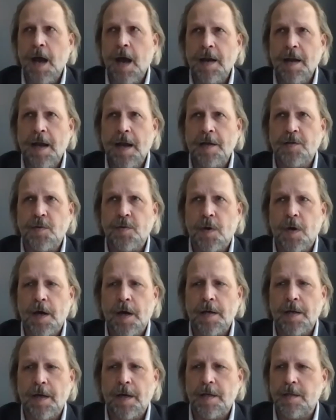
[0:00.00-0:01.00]

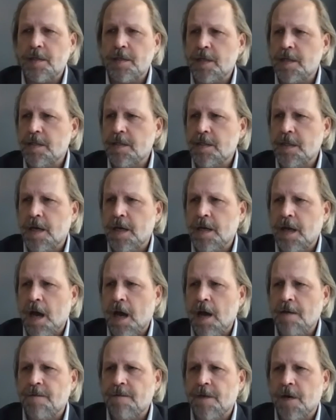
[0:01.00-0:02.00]
Android, it's just on
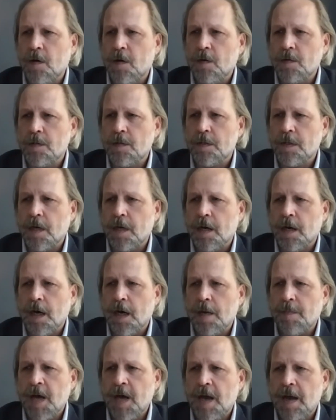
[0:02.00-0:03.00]
iPhones.
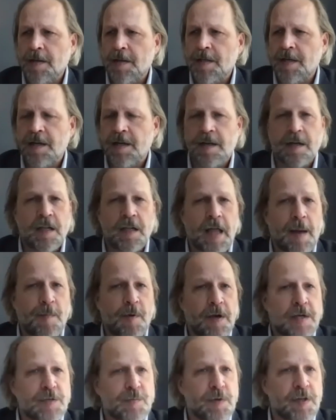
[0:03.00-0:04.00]
I did it in
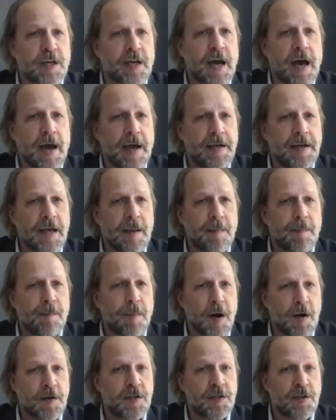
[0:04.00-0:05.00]
collaboration with a guy named
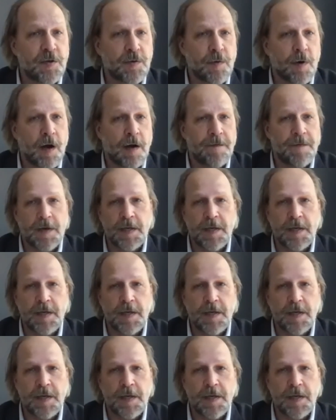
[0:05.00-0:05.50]
Martin Duderoff.